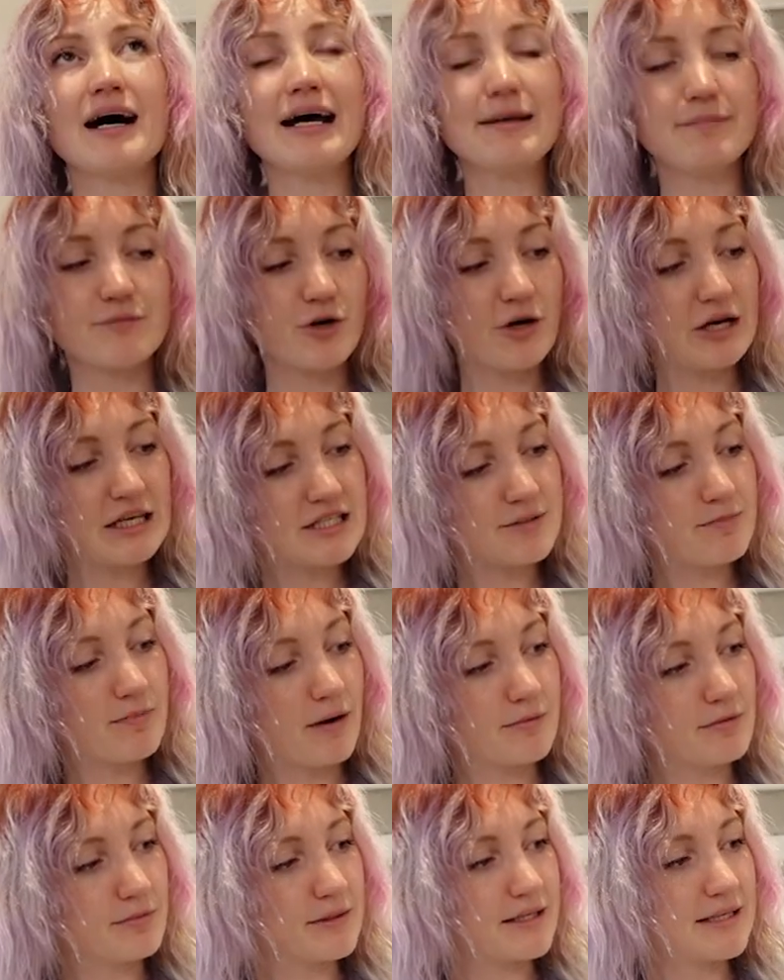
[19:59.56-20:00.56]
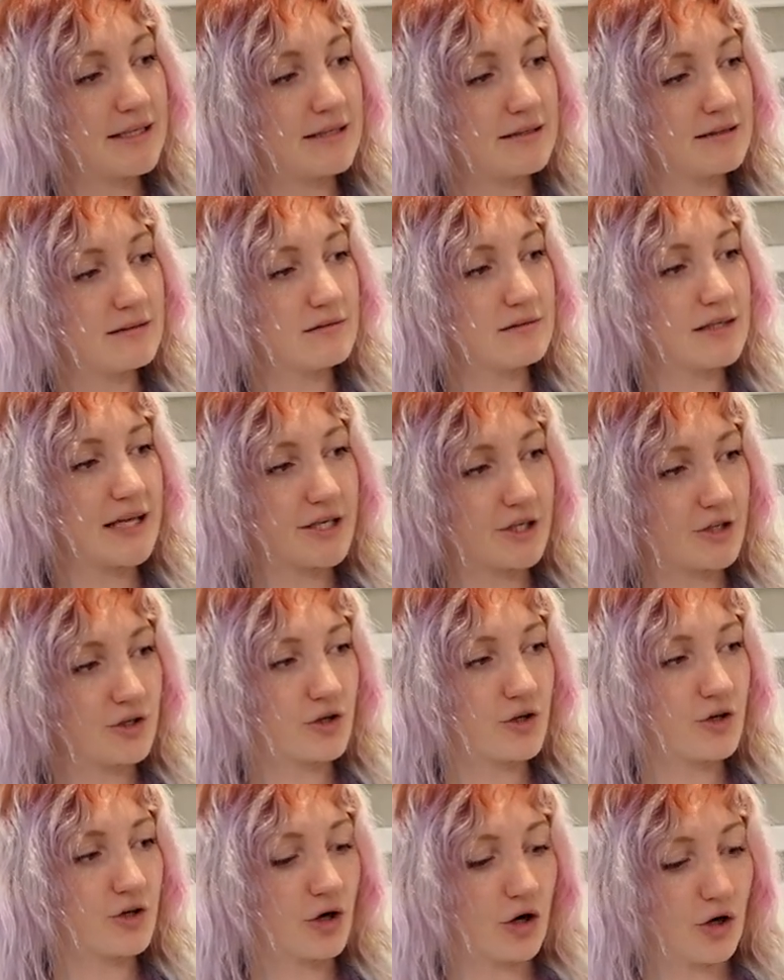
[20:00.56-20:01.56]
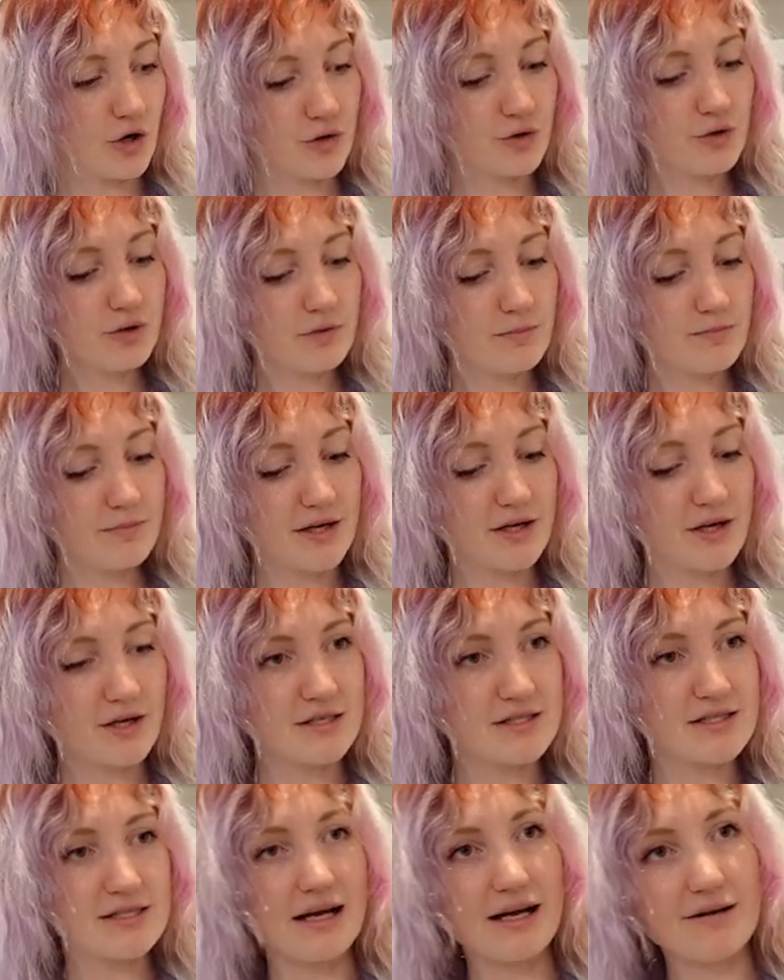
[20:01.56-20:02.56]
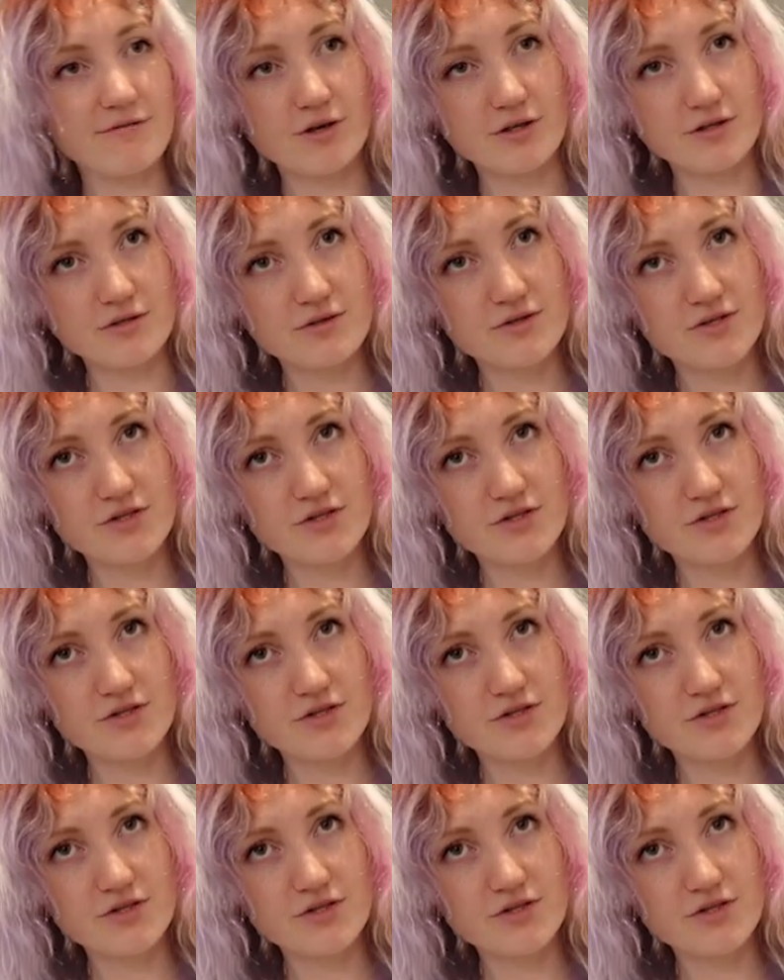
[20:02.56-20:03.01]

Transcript: I'm going to probably let it go because I've got